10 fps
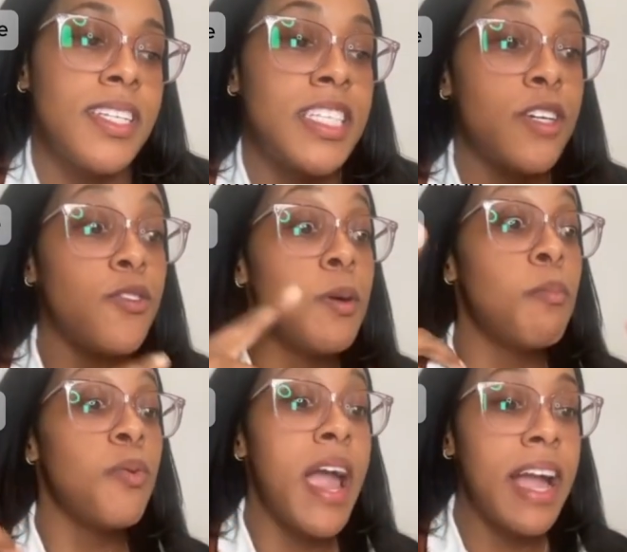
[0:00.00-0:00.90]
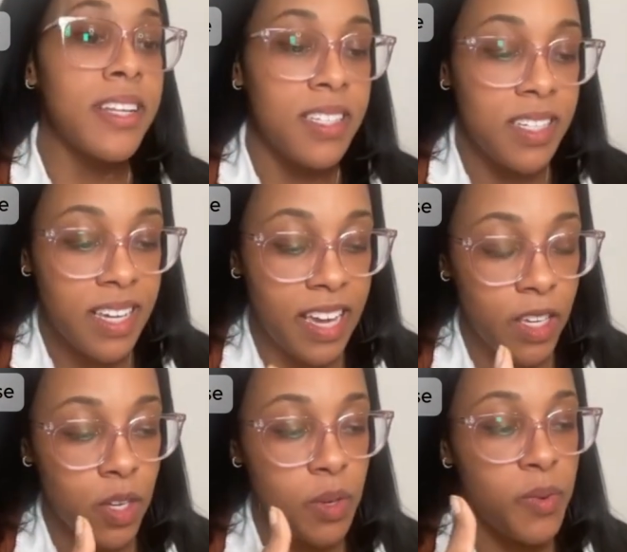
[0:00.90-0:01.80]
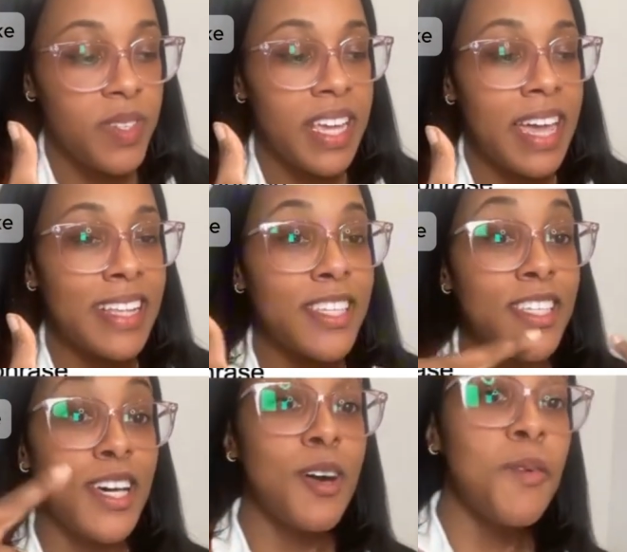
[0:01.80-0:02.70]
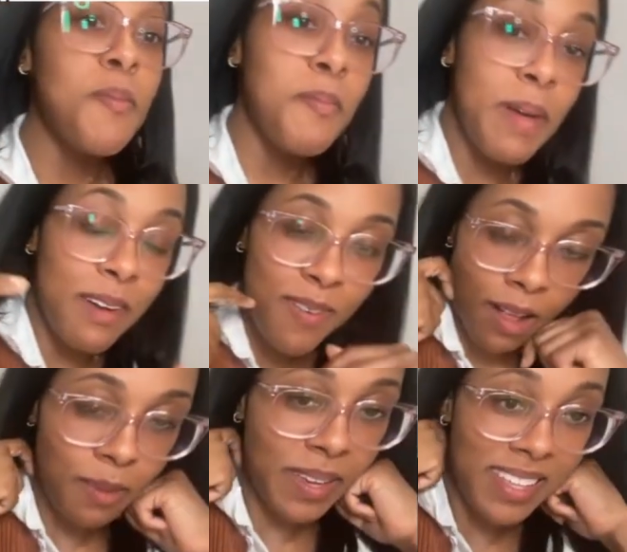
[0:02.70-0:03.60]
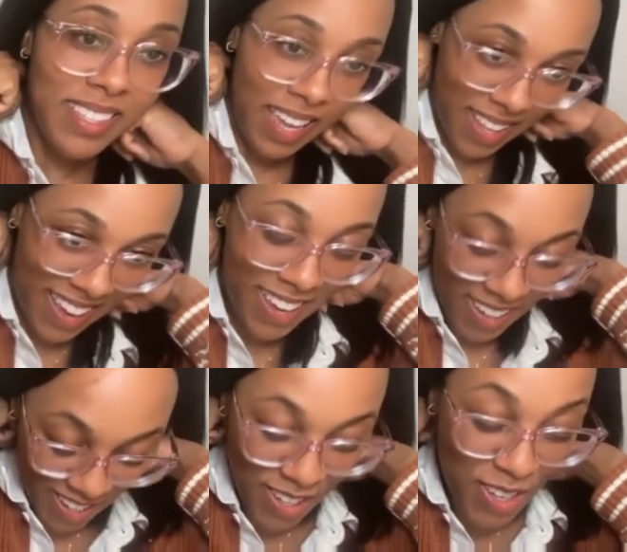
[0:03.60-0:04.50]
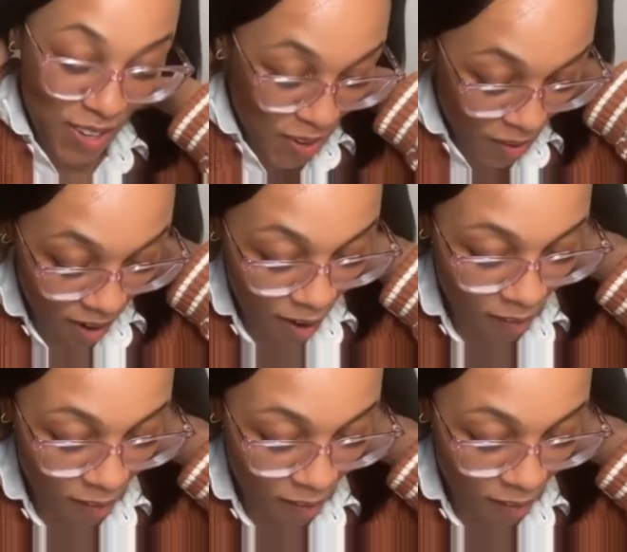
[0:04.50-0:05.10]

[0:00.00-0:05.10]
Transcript: different practices I use, and some may follow me and say, like, you are always